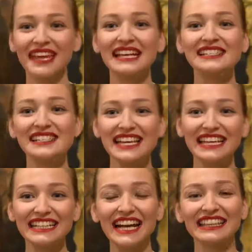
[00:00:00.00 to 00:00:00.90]

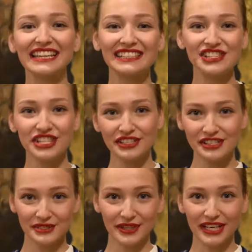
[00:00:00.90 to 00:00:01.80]
Today, I'd like to share a
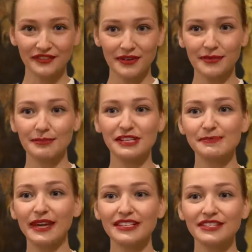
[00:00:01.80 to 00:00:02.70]
story from the
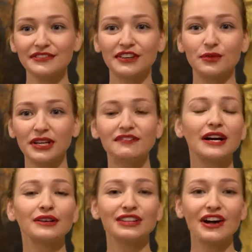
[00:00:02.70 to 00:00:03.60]
perspective of one of
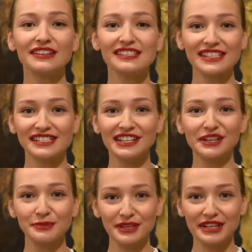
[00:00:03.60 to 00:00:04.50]
our long-standing
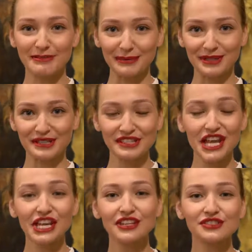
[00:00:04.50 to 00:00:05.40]
community members,
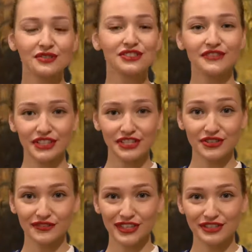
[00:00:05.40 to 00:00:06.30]
George
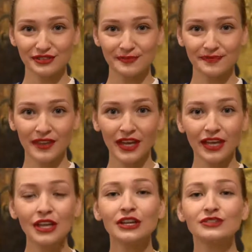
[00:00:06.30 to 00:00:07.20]
Velichkovic.
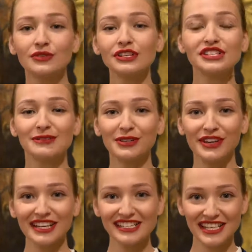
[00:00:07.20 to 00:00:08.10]
George
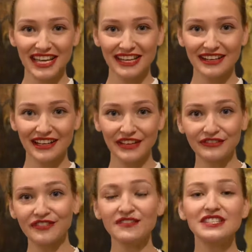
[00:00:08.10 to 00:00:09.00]
immigrated to Canada
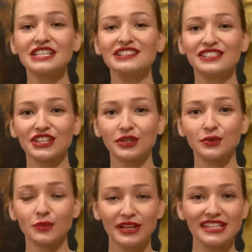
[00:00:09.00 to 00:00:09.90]
50 years ago,
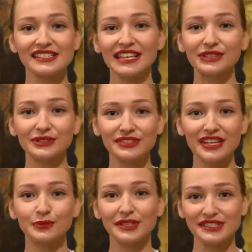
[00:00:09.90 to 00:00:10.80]
where he settled
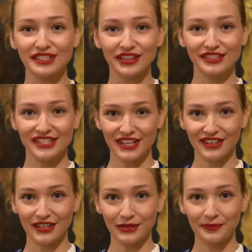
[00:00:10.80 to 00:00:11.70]
in Windsor,
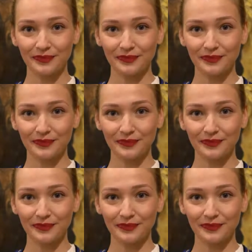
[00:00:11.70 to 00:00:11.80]
Ontario.